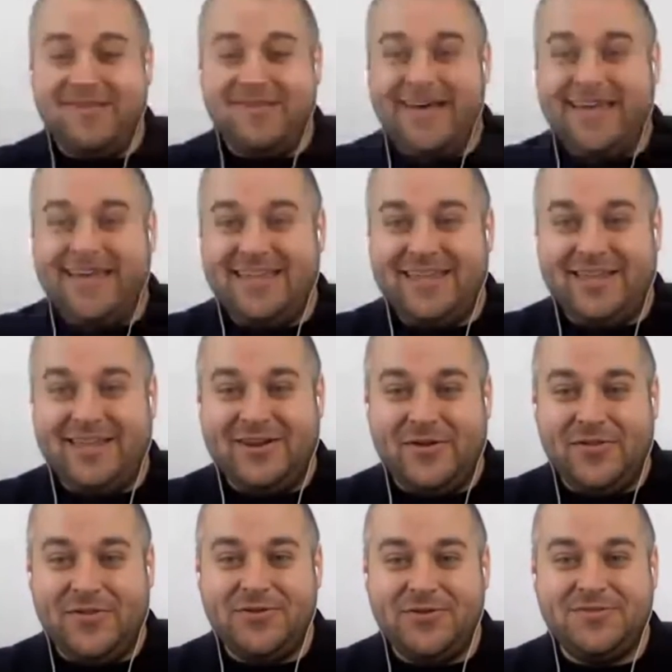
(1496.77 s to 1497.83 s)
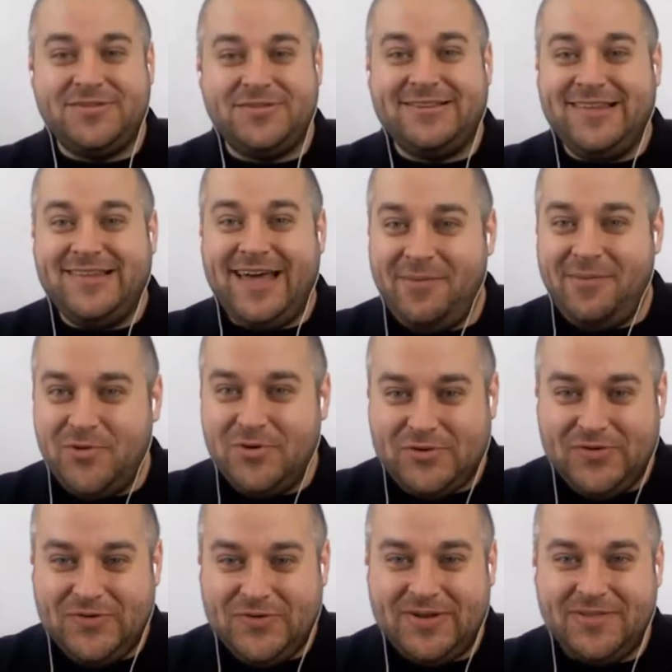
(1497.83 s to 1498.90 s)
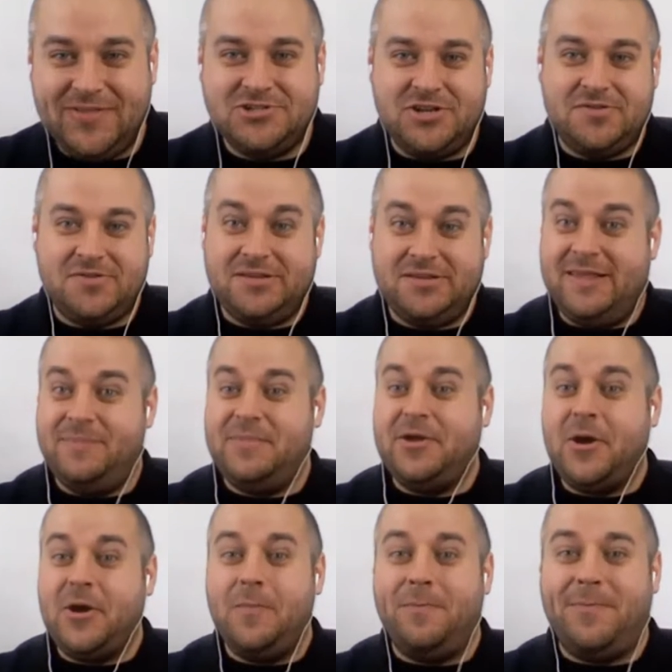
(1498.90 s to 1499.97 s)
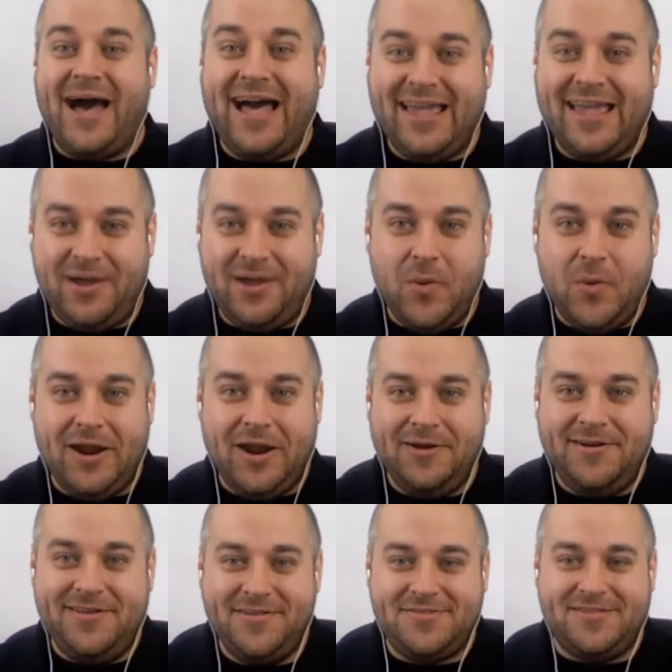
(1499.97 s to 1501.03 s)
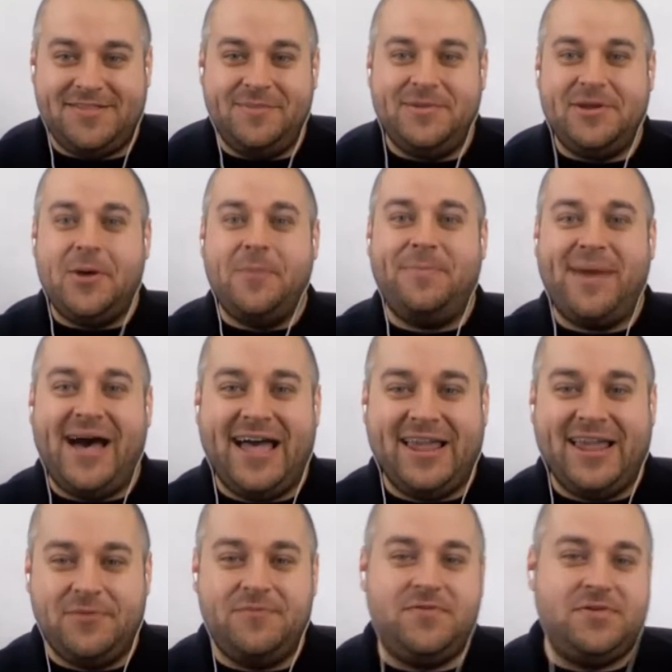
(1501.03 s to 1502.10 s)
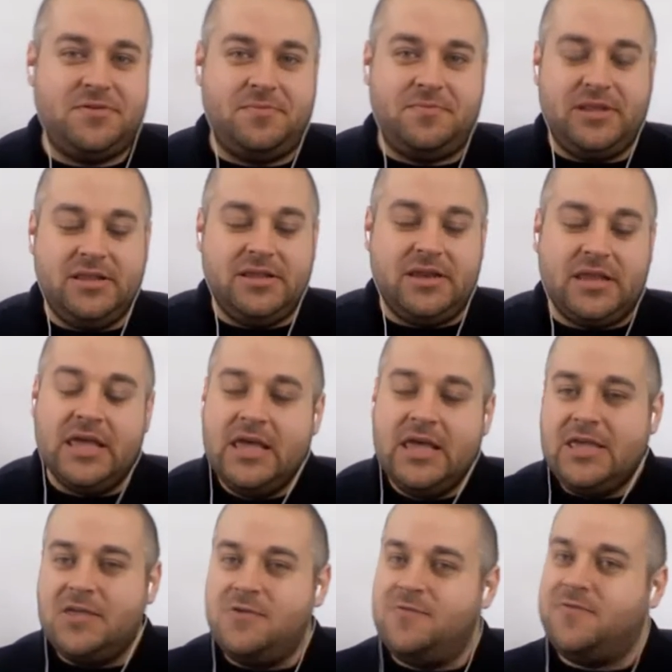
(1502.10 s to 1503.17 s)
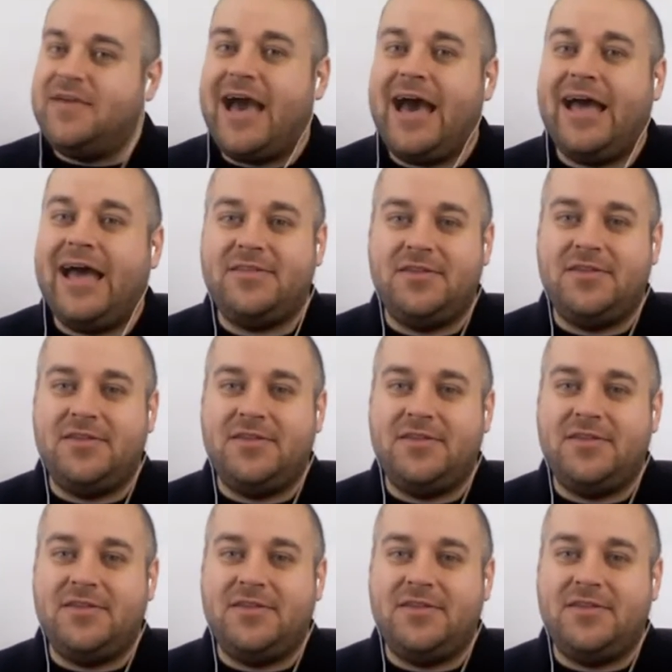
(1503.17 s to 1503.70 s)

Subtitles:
not, there's a lot more to it than just let me go buy awareness and let me go buy, visibility. You've got to,